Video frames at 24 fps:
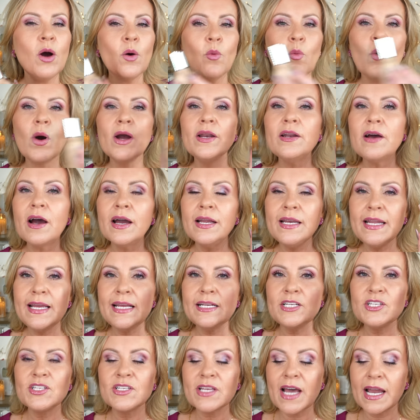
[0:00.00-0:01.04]
one on
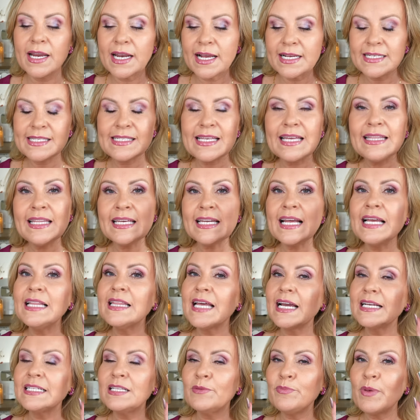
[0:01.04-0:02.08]
each side, I said that I
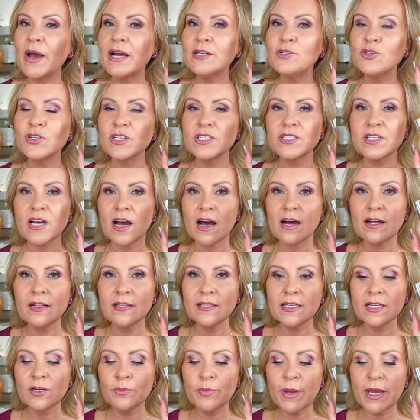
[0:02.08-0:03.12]
liked the Patrick Ta a
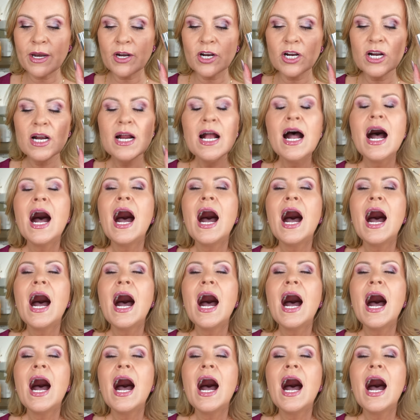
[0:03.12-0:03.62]
little better.